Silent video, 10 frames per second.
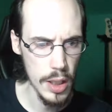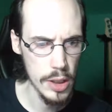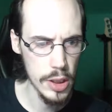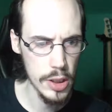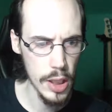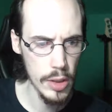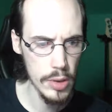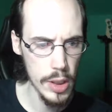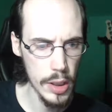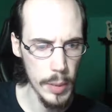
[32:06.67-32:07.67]
Just like you
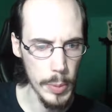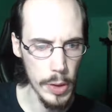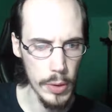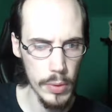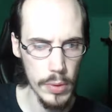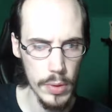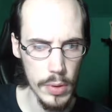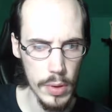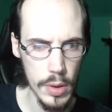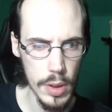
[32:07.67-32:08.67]
said, Gambino.
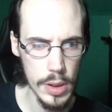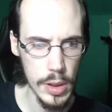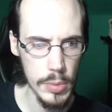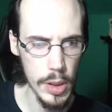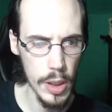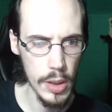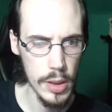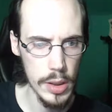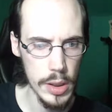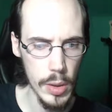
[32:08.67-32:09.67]
Someday,
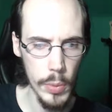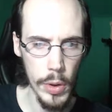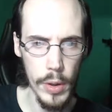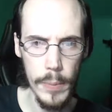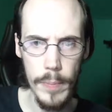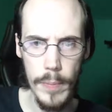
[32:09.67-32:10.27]
somewhere.